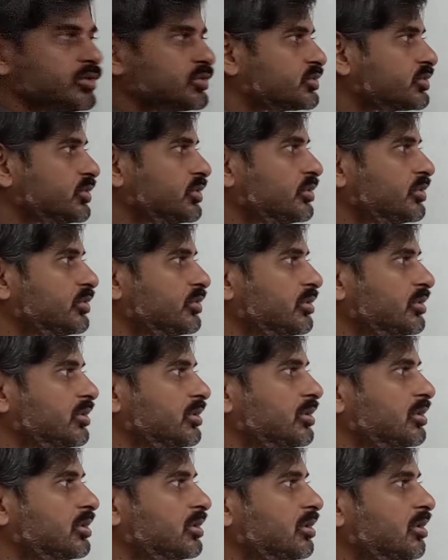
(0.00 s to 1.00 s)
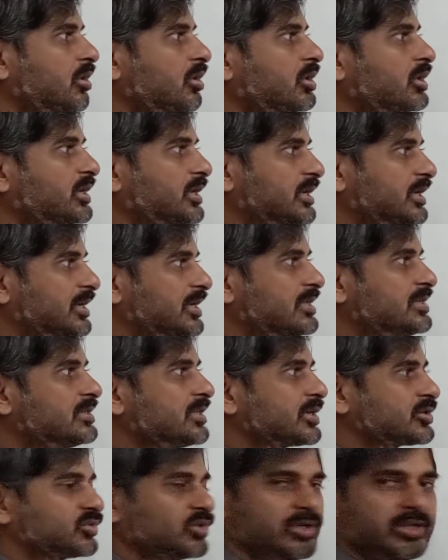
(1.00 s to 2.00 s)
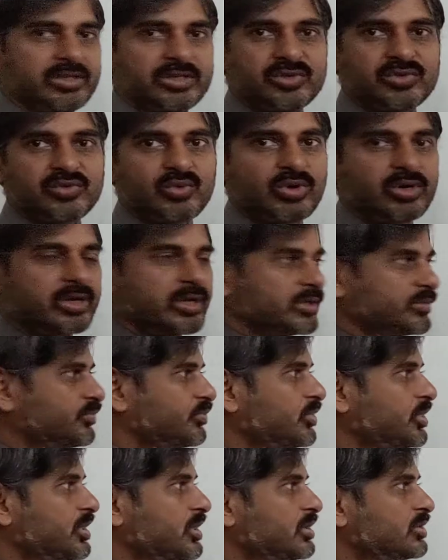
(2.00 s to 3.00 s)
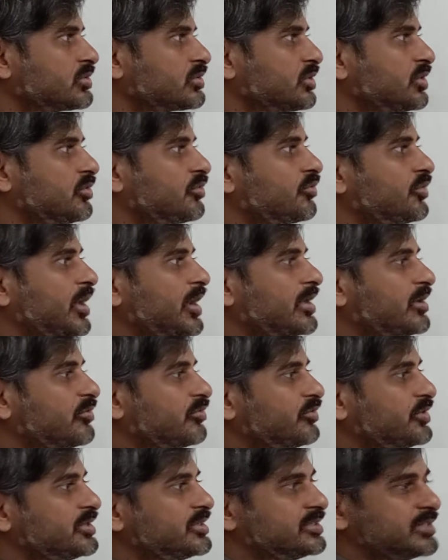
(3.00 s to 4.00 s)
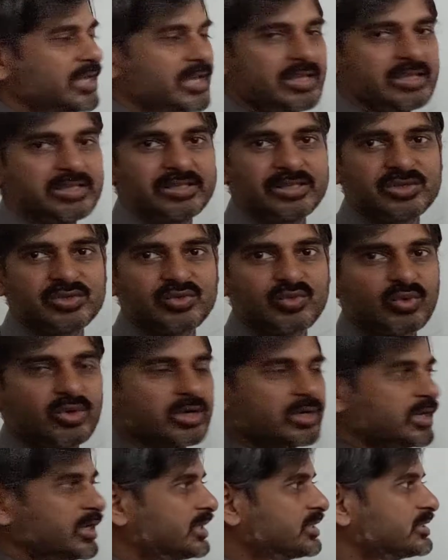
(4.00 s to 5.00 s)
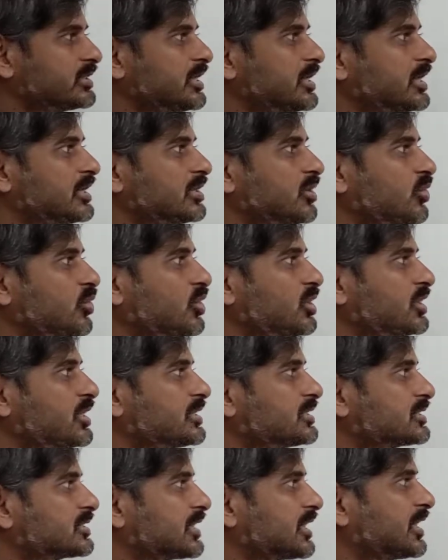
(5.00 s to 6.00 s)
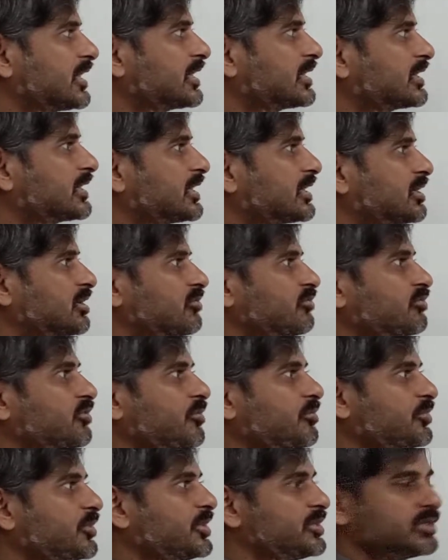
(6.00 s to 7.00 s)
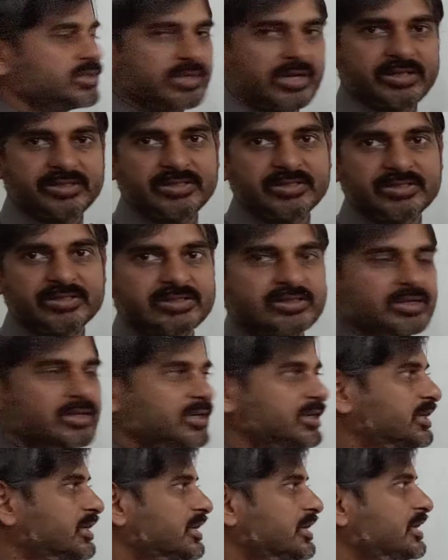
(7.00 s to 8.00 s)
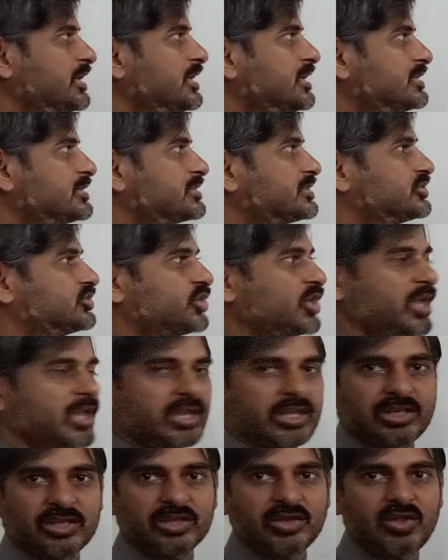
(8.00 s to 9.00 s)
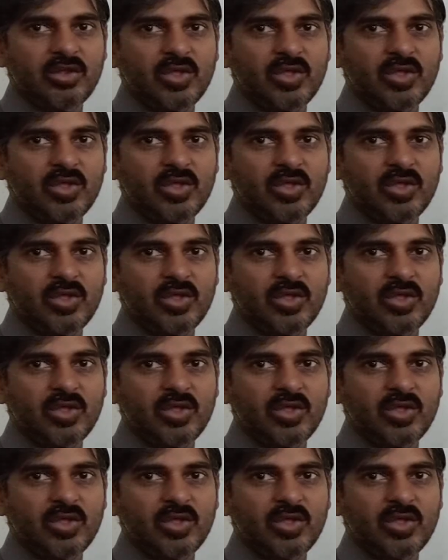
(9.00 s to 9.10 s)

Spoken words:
so or decrease actually this voltage. So if we change this voltage, the voltage collected from this resistor is changed.